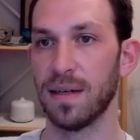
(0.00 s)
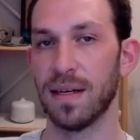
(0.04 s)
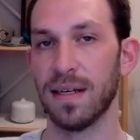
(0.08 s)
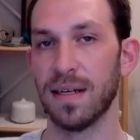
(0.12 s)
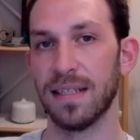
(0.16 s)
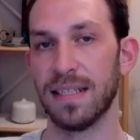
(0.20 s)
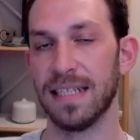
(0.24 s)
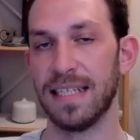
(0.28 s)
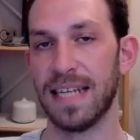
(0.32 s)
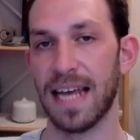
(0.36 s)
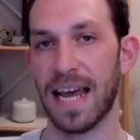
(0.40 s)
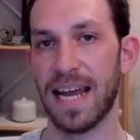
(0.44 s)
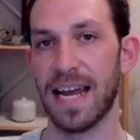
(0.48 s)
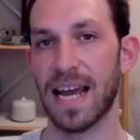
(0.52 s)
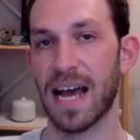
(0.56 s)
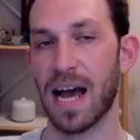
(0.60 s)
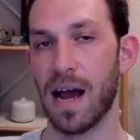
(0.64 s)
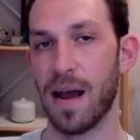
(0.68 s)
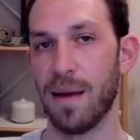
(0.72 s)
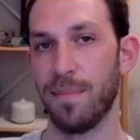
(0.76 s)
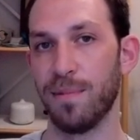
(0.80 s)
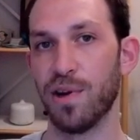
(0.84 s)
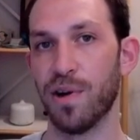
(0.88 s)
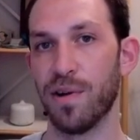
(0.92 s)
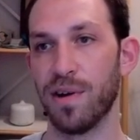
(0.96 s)
Today,
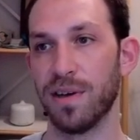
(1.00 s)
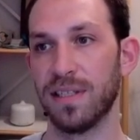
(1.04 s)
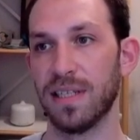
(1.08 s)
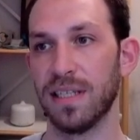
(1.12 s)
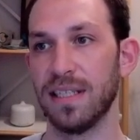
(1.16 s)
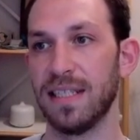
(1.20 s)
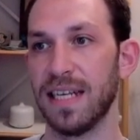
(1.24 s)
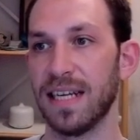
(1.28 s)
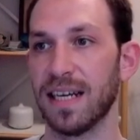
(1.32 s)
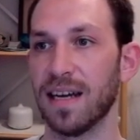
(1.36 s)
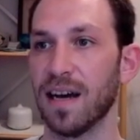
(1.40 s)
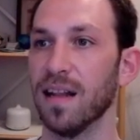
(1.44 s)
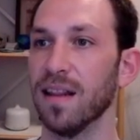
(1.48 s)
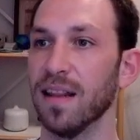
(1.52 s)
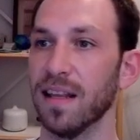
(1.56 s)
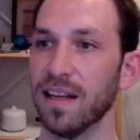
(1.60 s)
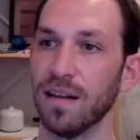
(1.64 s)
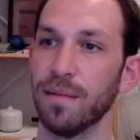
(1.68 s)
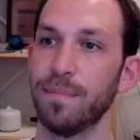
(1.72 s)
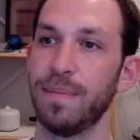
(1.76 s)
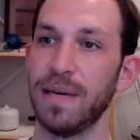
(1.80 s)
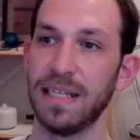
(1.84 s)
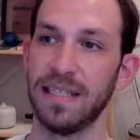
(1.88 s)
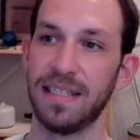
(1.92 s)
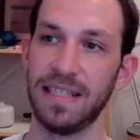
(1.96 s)
I'm going to dig a little
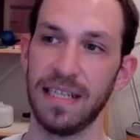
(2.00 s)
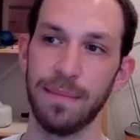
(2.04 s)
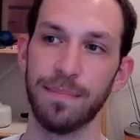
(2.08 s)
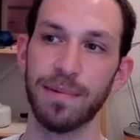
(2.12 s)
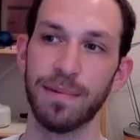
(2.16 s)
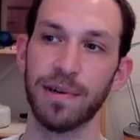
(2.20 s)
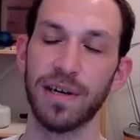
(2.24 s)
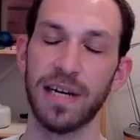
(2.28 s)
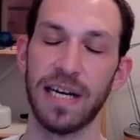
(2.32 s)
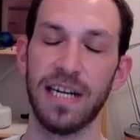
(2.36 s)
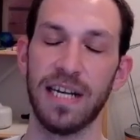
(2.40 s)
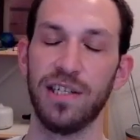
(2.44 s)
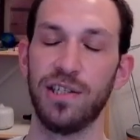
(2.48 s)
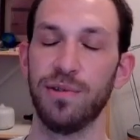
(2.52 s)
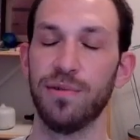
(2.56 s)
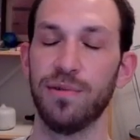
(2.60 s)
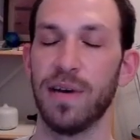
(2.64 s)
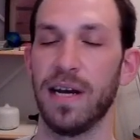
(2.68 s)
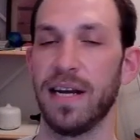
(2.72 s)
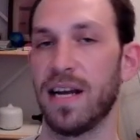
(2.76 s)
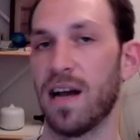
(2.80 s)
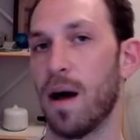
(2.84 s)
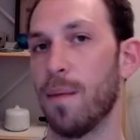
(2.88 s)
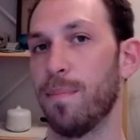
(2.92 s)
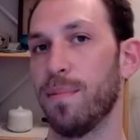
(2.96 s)
bit deeper into a
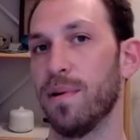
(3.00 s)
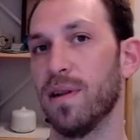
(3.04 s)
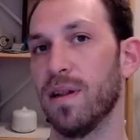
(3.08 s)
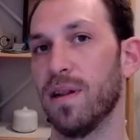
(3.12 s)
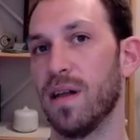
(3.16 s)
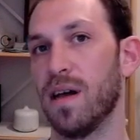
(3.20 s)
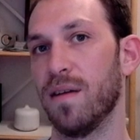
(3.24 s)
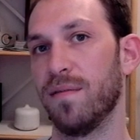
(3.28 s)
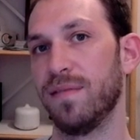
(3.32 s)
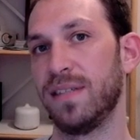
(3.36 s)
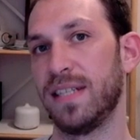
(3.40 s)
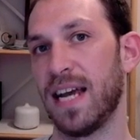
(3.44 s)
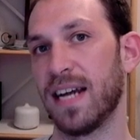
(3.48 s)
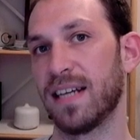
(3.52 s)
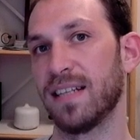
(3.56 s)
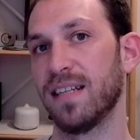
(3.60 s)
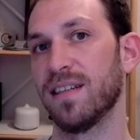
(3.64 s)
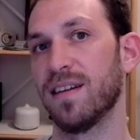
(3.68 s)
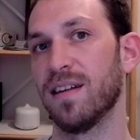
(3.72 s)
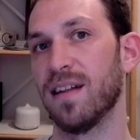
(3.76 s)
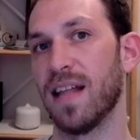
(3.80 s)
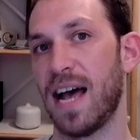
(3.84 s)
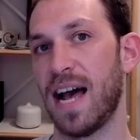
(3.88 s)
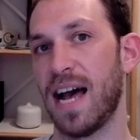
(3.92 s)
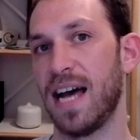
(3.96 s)
couple of
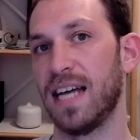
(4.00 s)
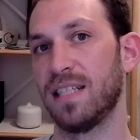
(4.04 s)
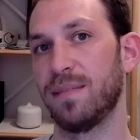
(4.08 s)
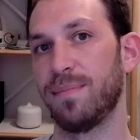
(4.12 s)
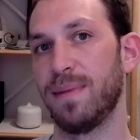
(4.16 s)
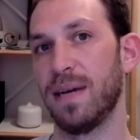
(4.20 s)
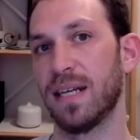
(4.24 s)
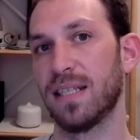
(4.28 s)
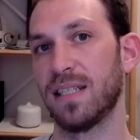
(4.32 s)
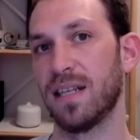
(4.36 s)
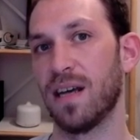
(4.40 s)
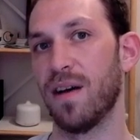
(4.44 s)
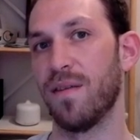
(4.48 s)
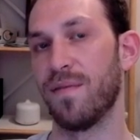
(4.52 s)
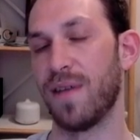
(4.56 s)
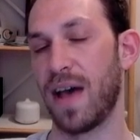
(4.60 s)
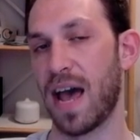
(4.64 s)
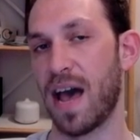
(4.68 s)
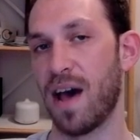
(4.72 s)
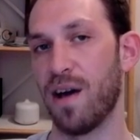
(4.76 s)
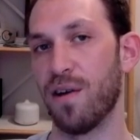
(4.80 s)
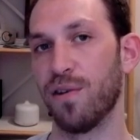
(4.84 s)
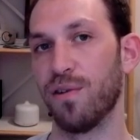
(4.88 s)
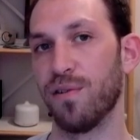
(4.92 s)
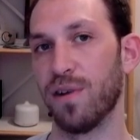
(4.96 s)
technical aspects of
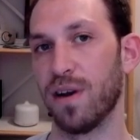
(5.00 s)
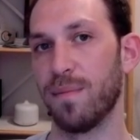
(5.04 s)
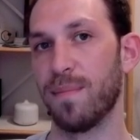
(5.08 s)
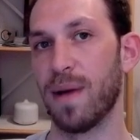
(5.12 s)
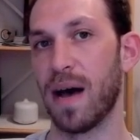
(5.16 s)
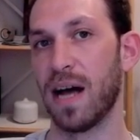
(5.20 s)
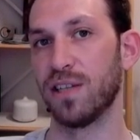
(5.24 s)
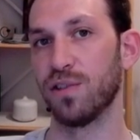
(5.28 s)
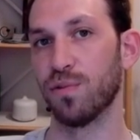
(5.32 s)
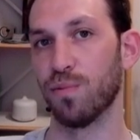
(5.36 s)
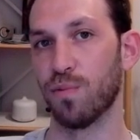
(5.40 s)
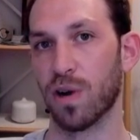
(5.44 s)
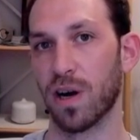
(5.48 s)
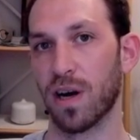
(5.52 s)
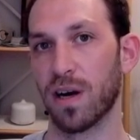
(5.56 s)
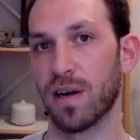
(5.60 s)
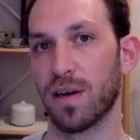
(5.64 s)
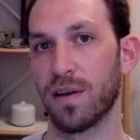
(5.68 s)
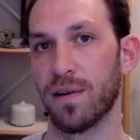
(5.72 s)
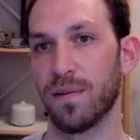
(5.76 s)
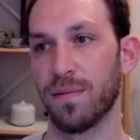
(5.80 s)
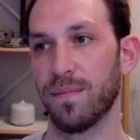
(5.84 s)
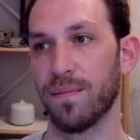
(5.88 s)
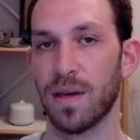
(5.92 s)
how grid bots work.